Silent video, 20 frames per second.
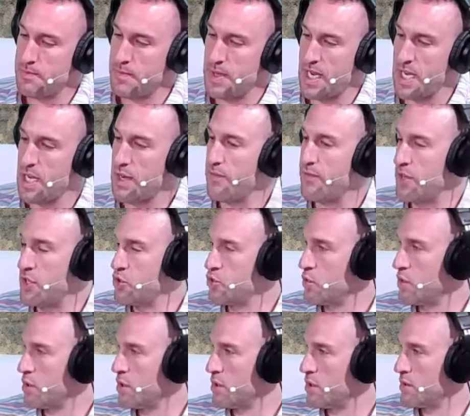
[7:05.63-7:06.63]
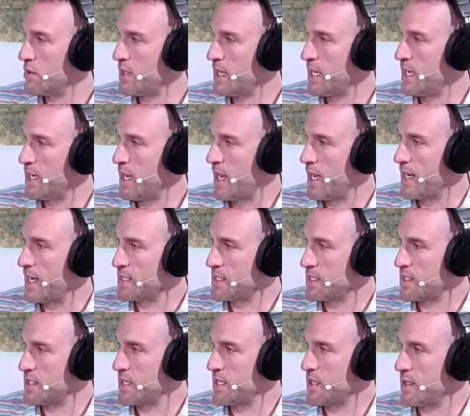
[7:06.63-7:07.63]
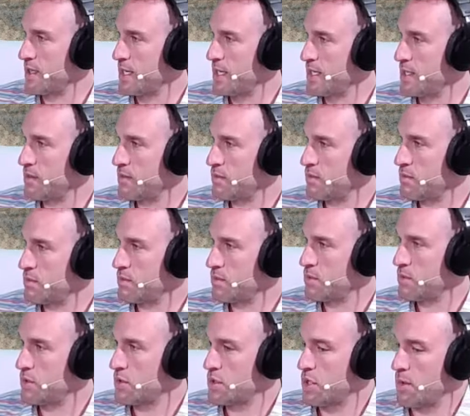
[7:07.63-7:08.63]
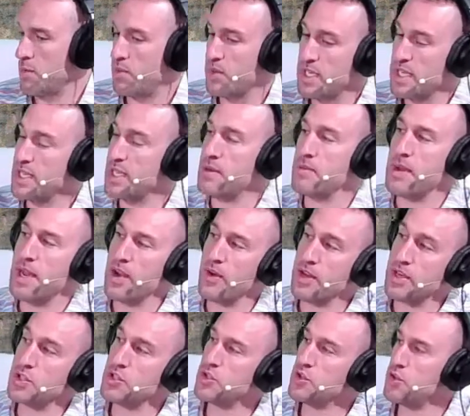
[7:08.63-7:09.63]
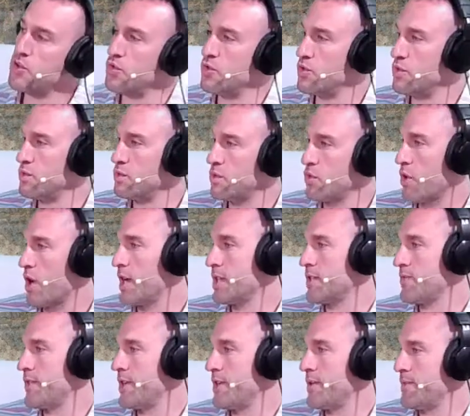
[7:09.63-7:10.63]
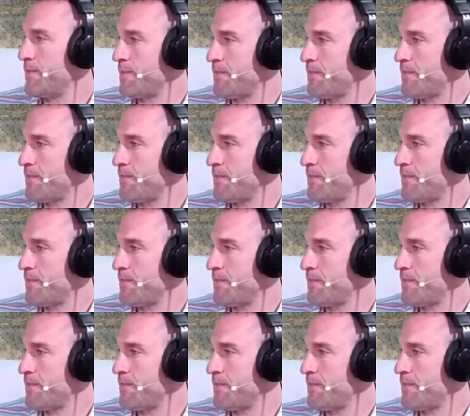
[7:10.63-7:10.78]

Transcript: individual and not necessarily completely married to CrossFit.